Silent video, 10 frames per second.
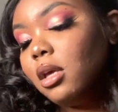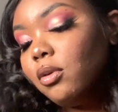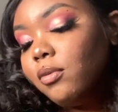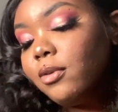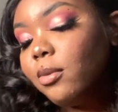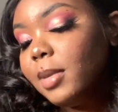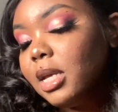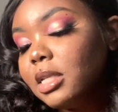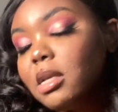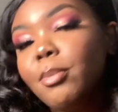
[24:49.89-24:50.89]
You feel
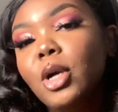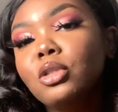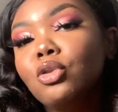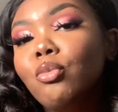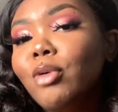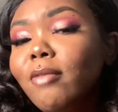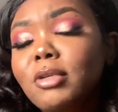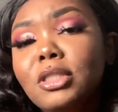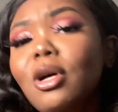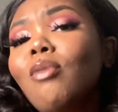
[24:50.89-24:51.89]
me? It's a personal
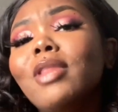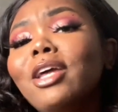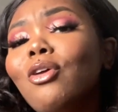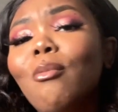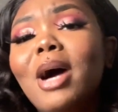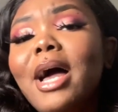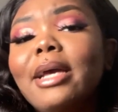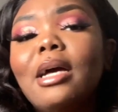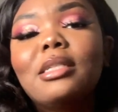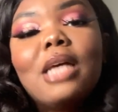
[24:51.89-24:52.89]
preference. Don't let nobody,
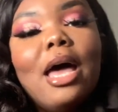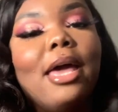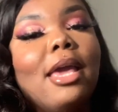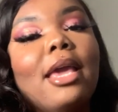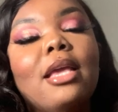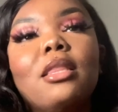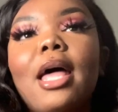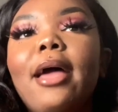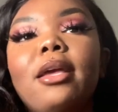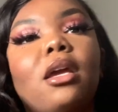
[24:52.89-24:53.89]
because I hate,
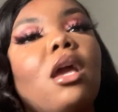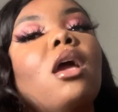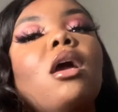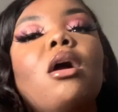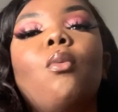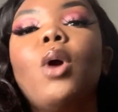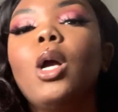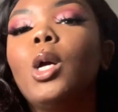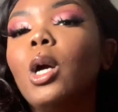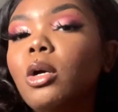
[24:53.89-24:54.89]
like,
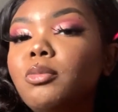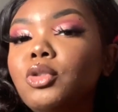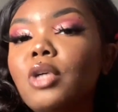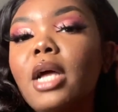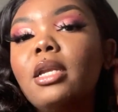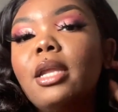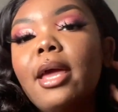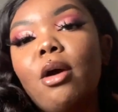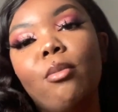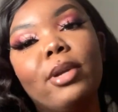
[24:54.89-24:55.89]
when girls be trying to
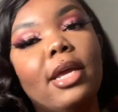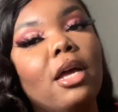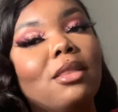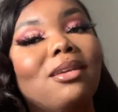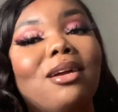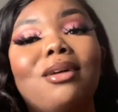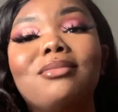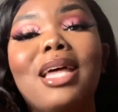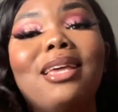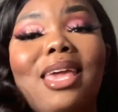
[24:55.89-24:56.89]
downplay other
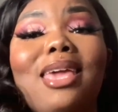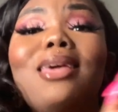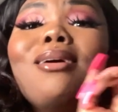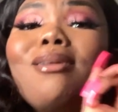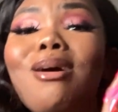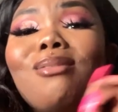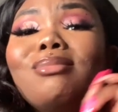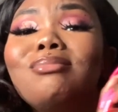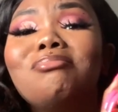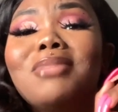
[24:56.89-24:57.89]
girls, like,
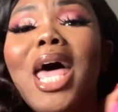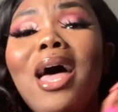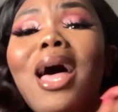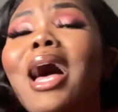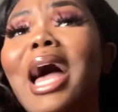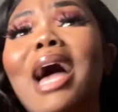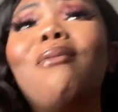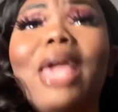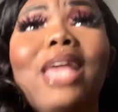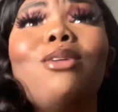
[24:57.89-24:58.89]
ew,
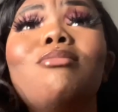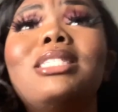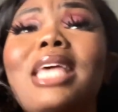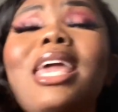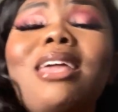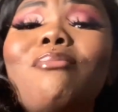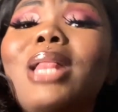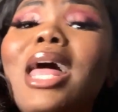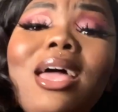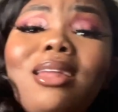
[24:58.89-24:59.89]
how can you sit in
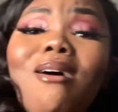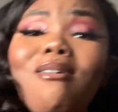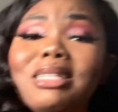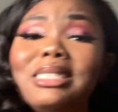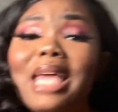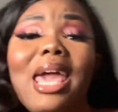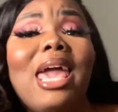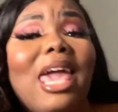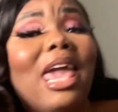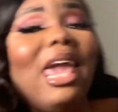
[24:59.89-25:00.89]
blood on
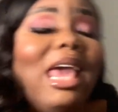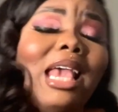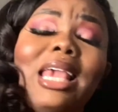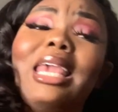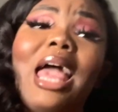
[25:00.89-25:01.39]
day?